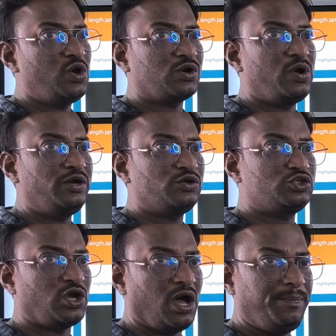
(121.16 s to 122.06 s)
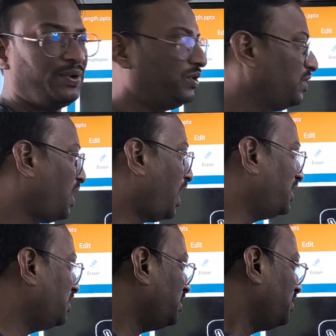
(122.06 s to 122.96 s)
you are going to shop
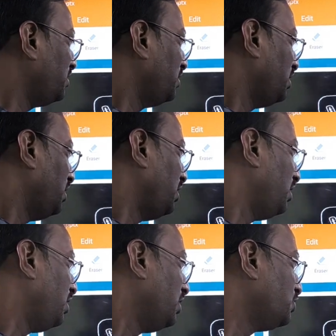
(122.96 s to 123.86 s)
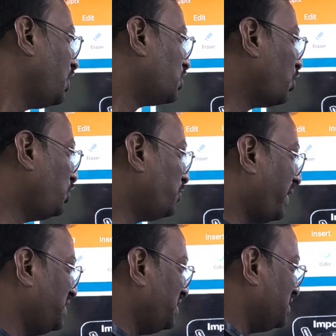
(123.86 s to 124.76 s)
and you are going to
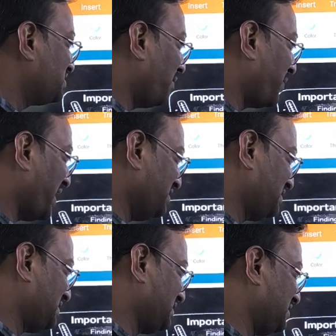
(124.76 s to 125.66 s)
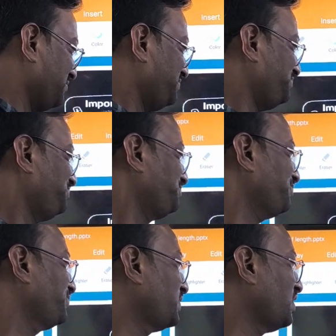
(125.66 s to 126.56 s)
buy some rice,
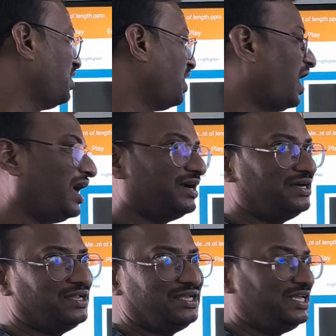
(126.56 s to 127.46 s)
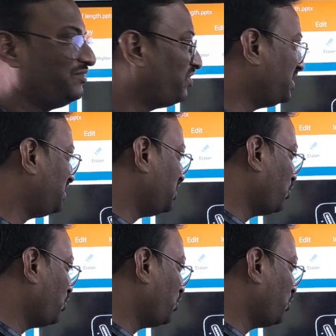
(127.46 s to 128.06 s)
and even